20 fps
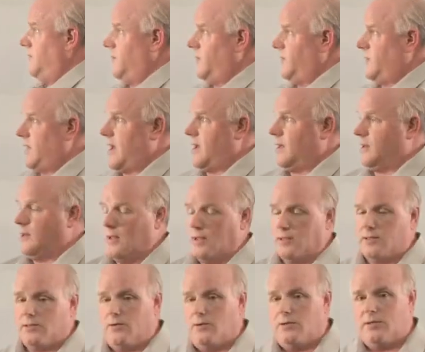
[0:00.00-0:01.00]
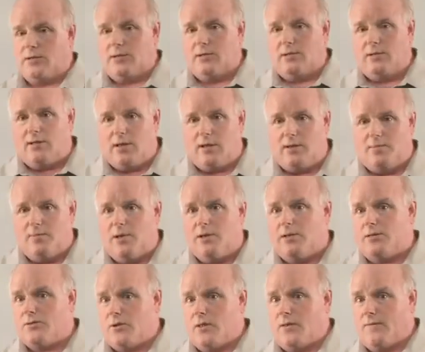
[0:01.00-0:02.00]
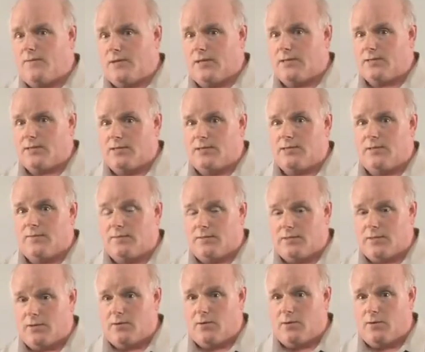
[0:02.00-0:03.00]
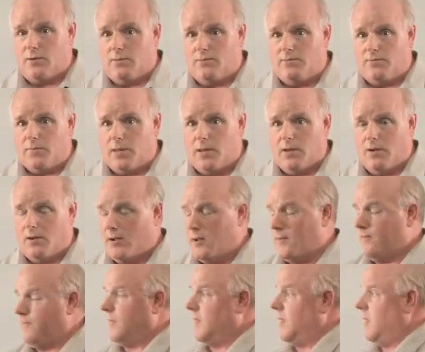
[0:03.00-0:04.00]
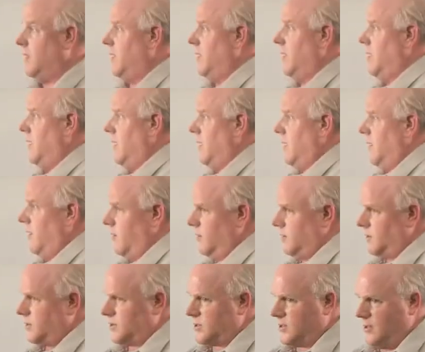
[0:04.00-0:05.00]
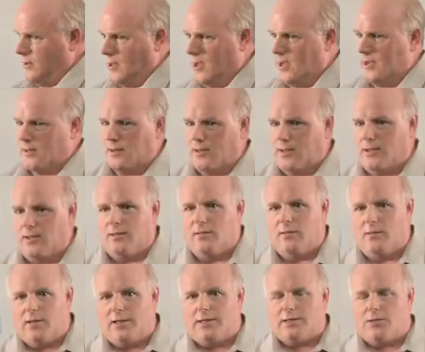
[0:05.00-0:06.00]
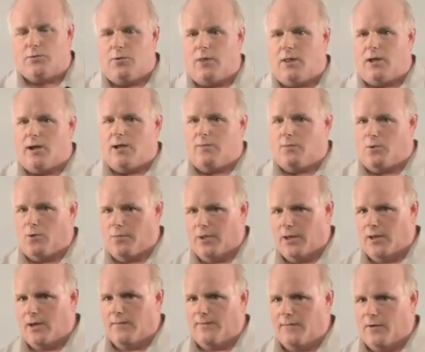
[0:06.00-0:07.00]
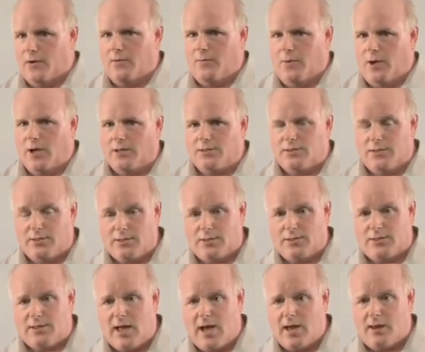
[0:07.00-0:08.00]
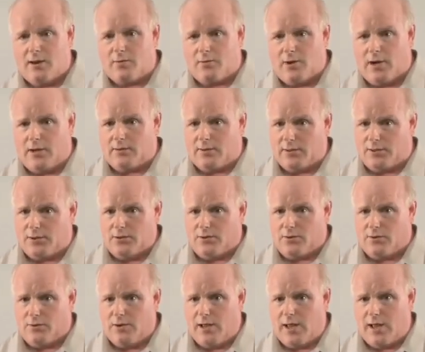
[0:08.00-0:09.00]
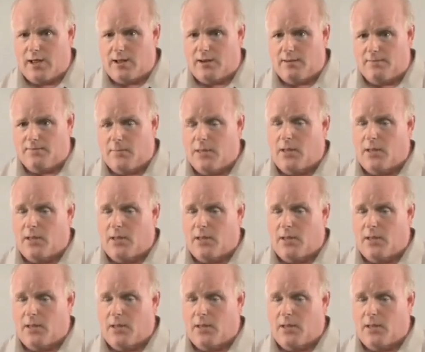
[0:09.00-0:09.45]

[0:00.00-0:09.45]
that is an administrative distance of 0. All right? Slightly less reliable, but not very much, is a static route that you create.